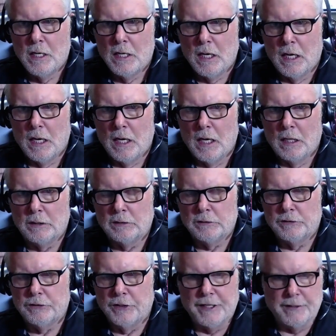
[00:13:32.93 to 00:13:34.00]

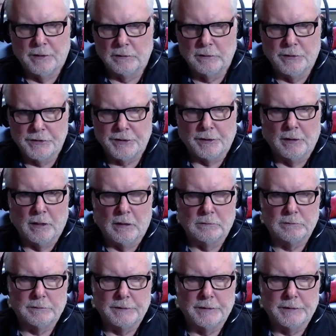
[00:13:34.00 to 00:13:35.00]
so they don't lose their home